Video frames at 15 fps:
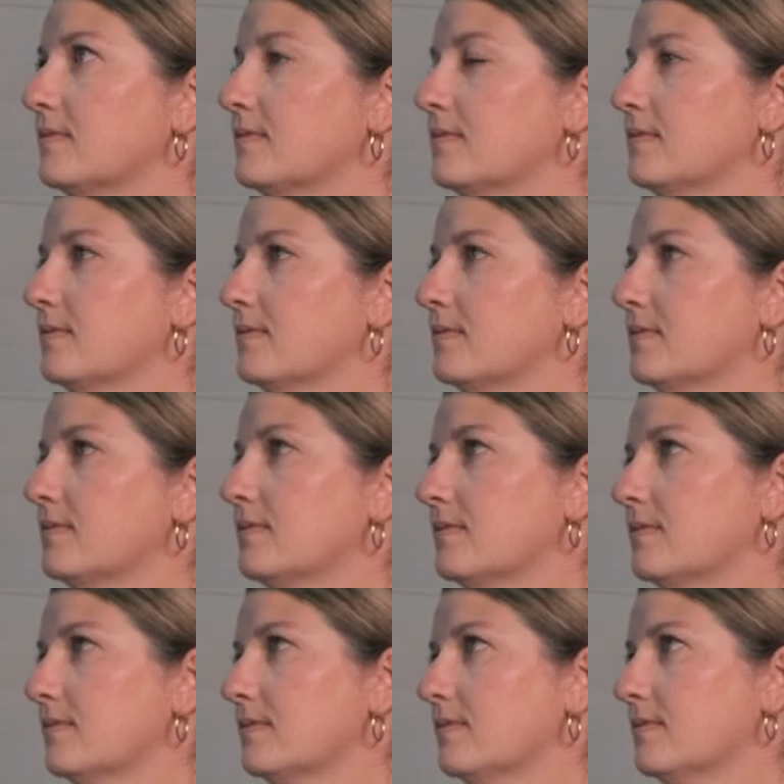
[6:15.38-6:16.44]

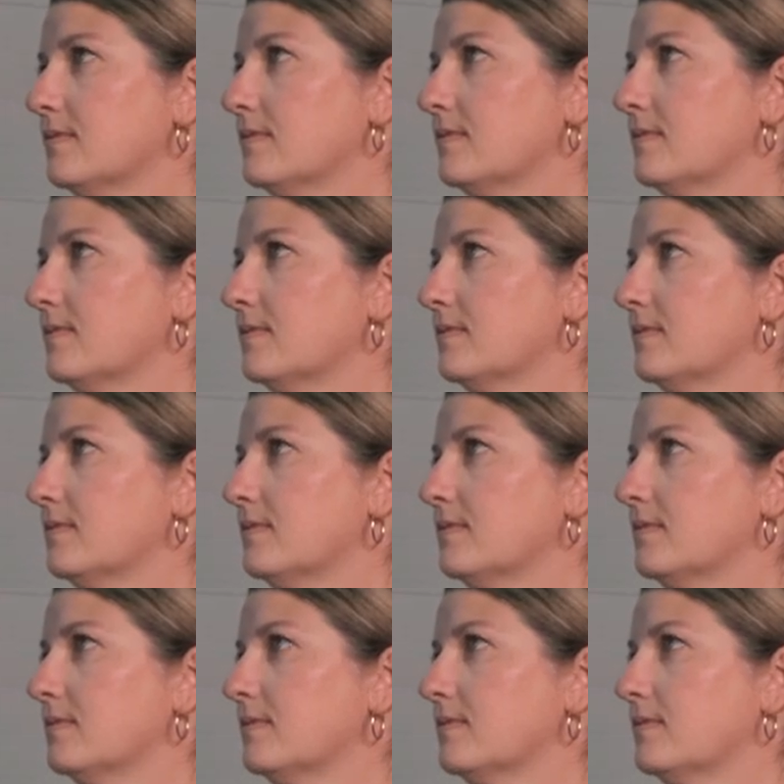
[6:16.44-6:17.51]

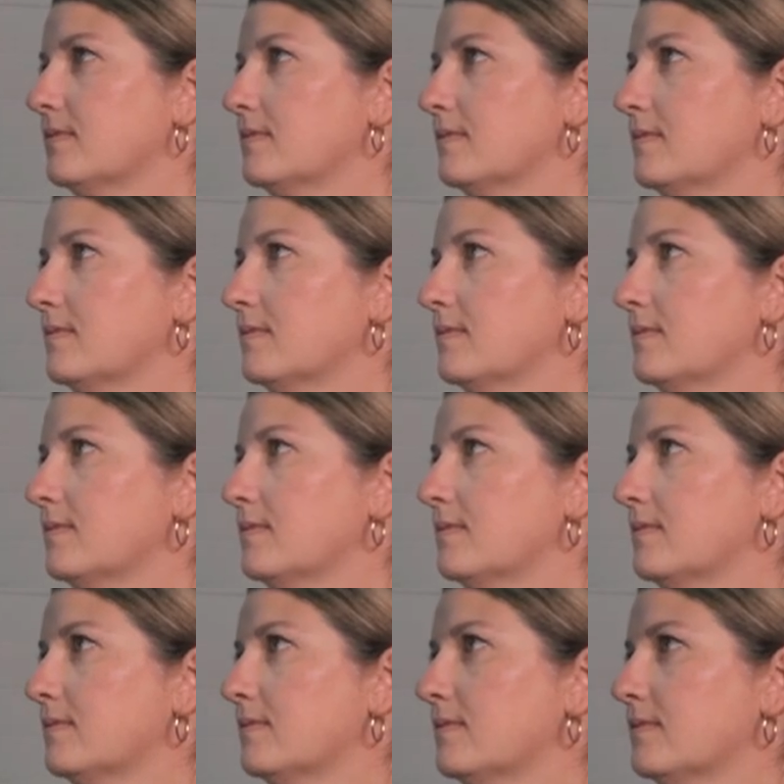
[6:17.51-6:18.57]

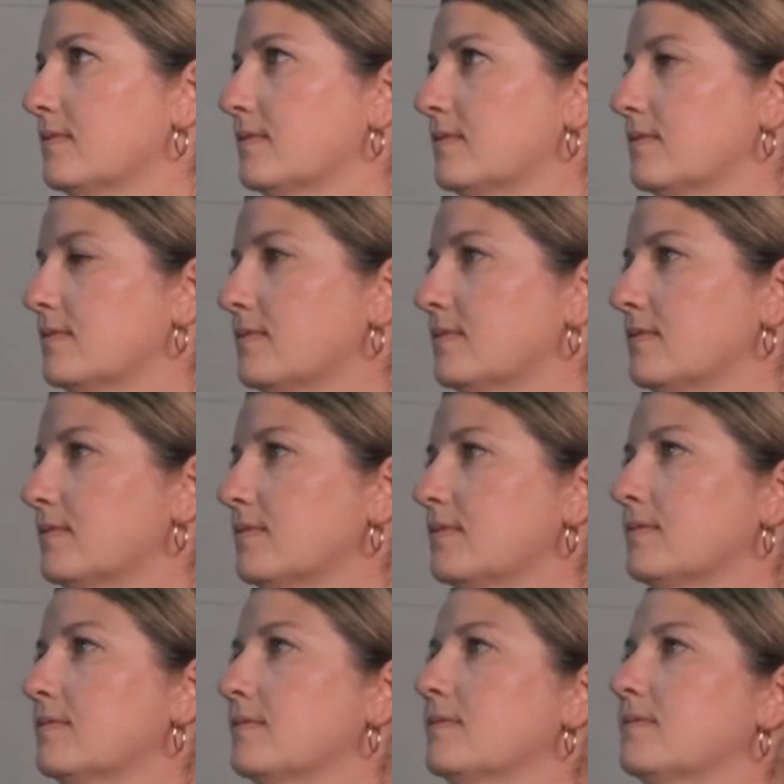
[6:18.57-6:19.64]

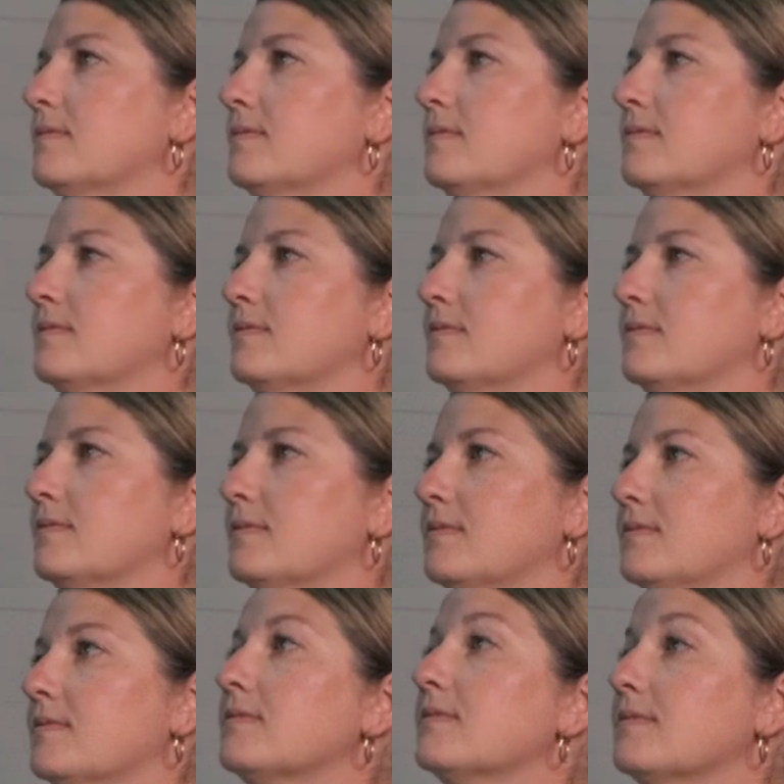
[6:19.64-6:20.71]

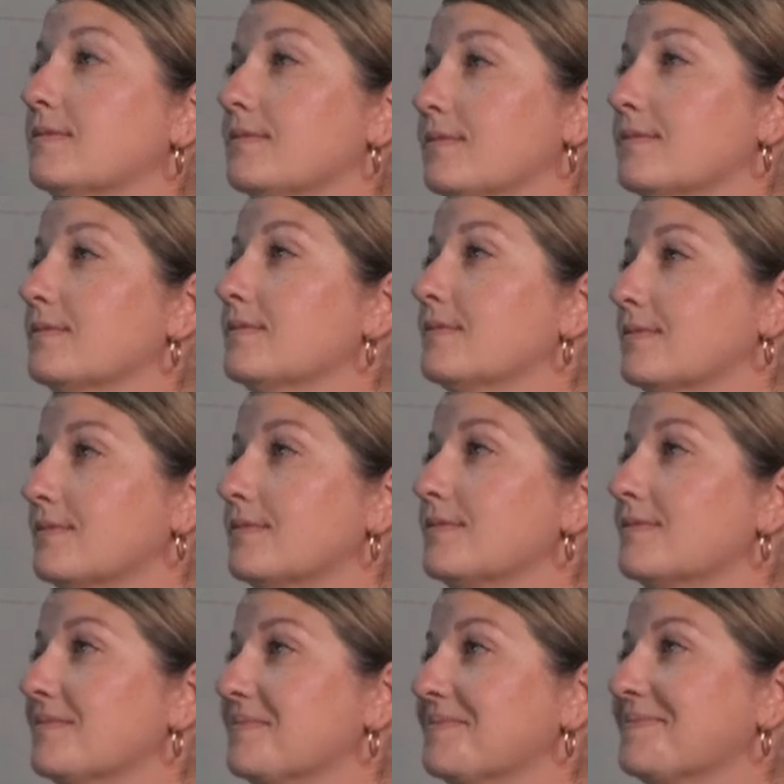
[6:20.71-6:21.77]

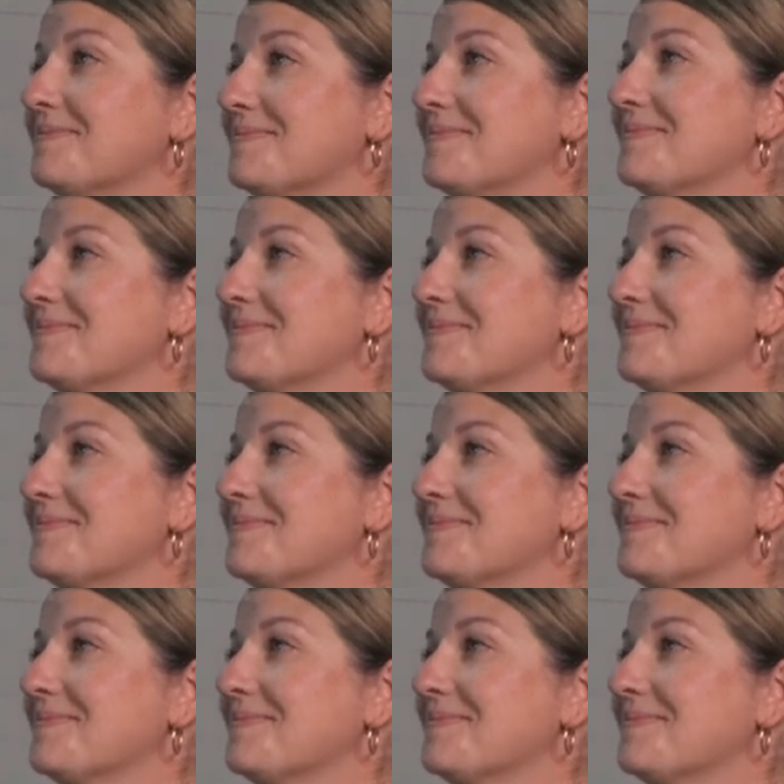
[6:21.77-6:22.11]
(not speaking)